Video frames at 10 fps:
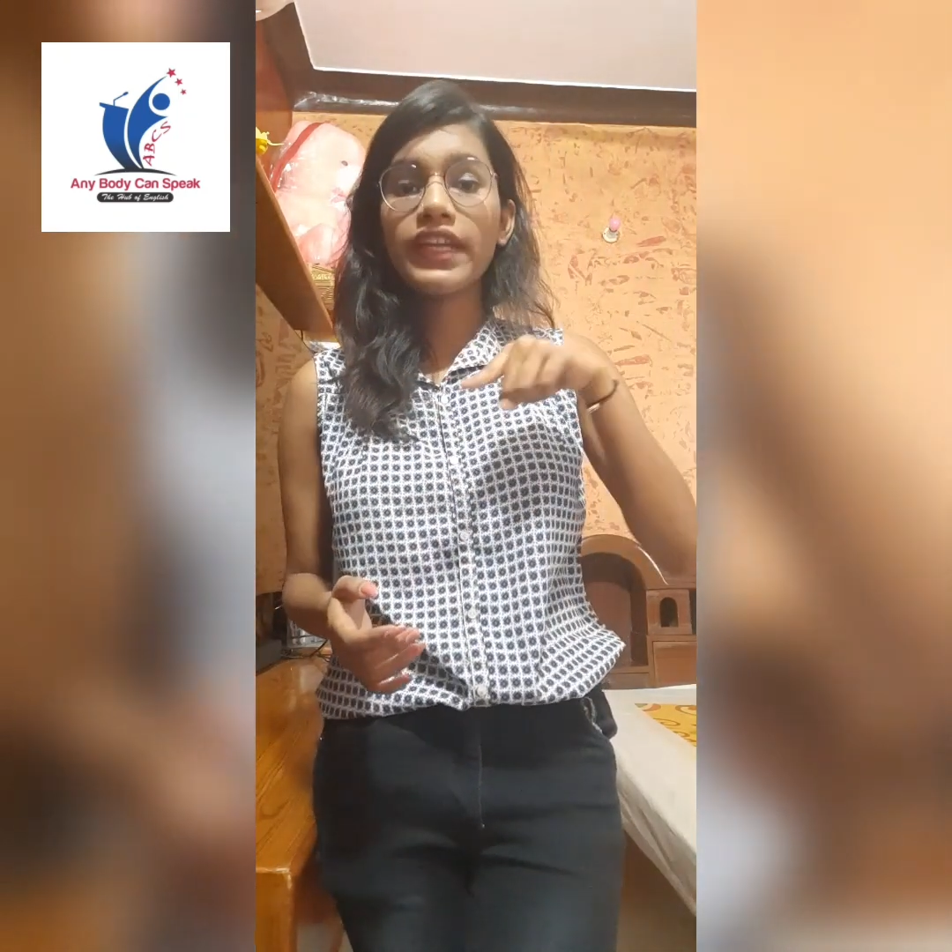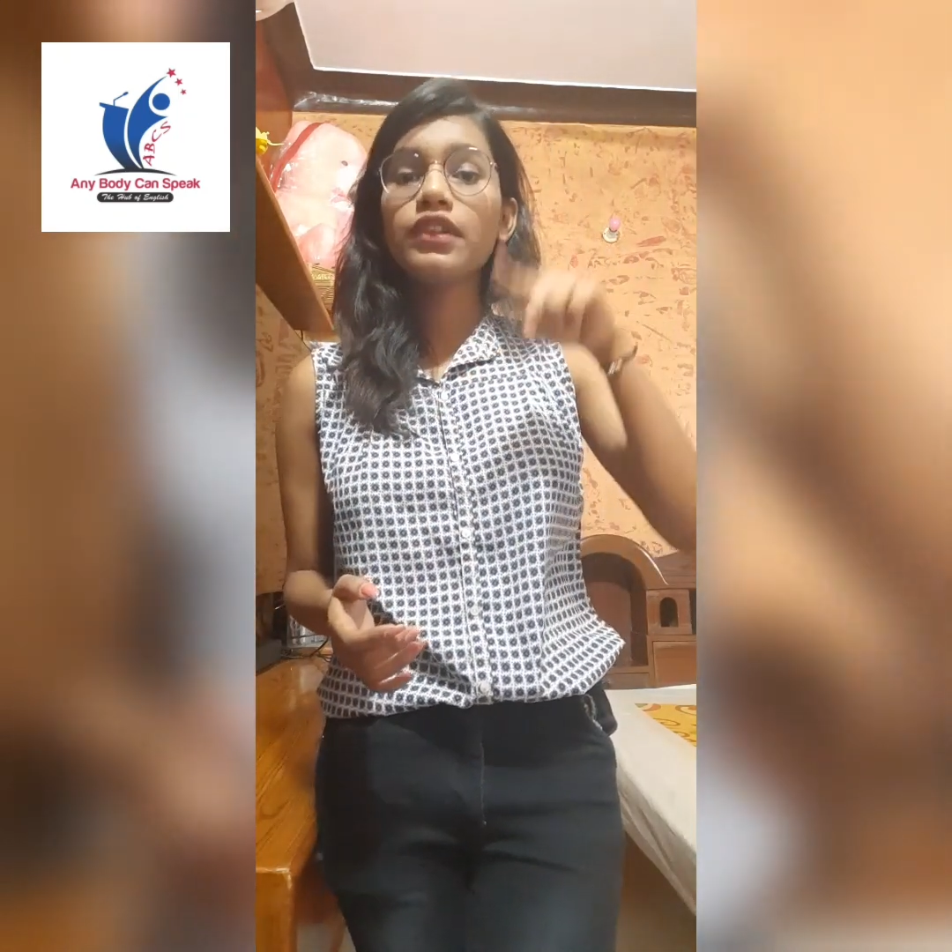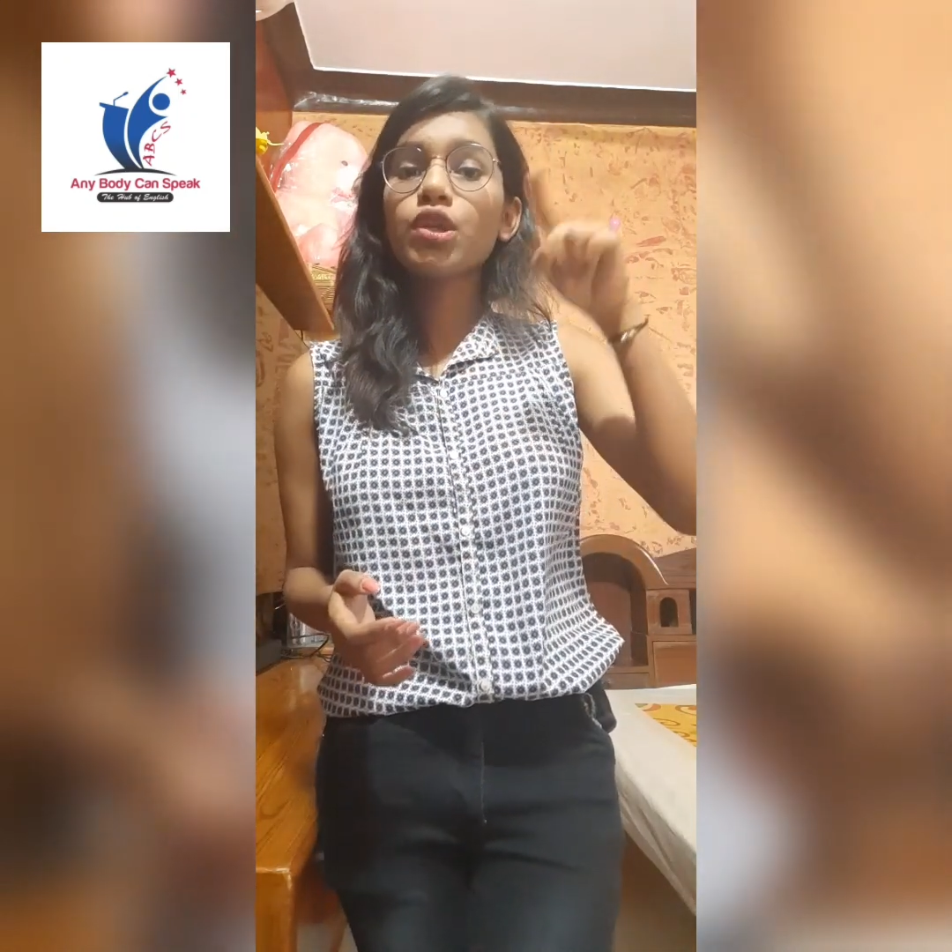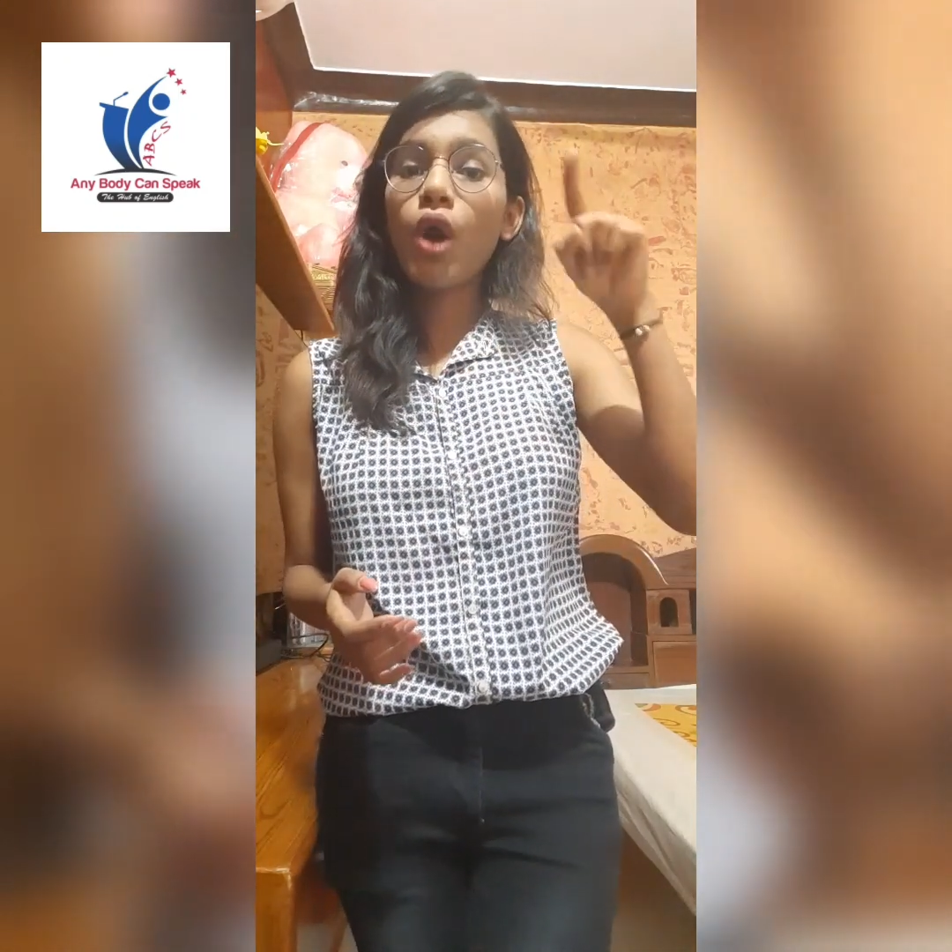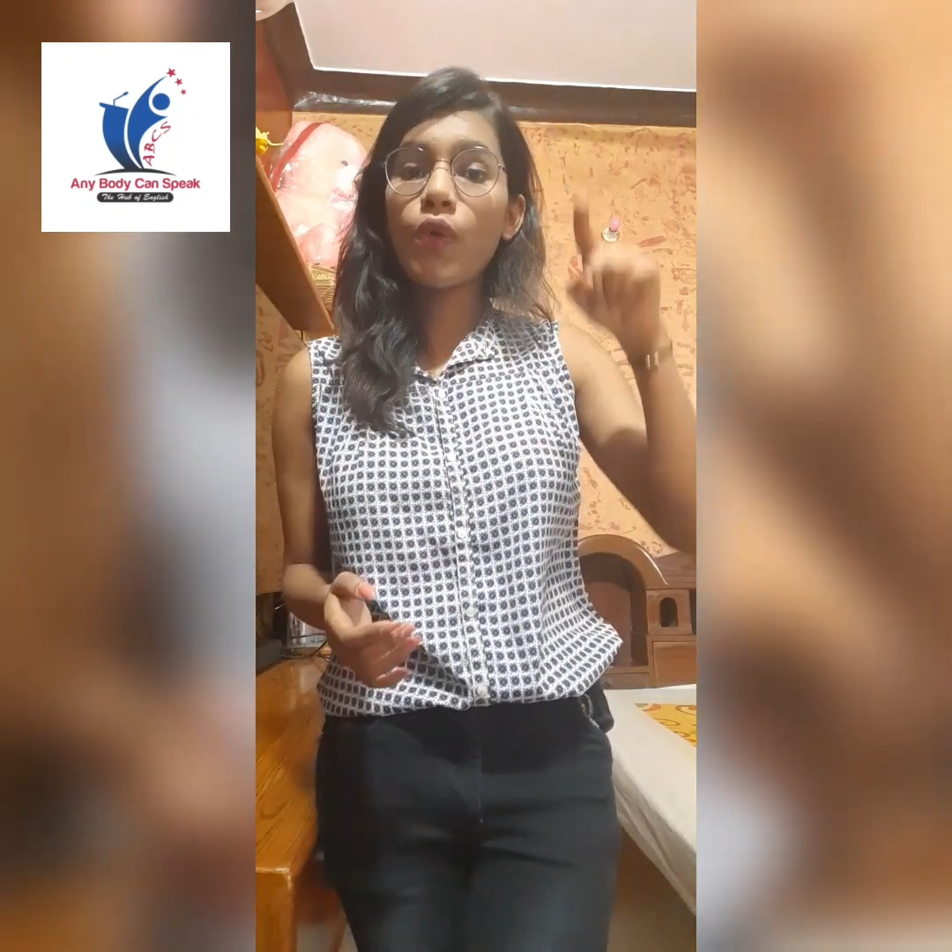it
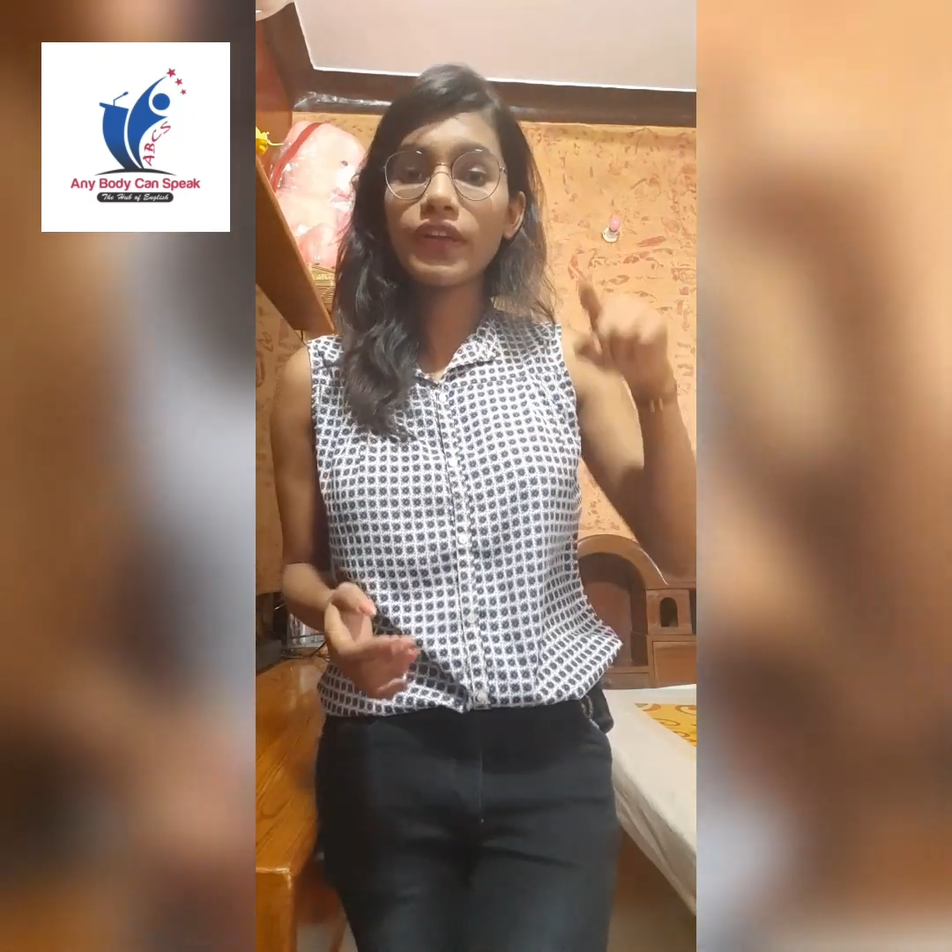throughout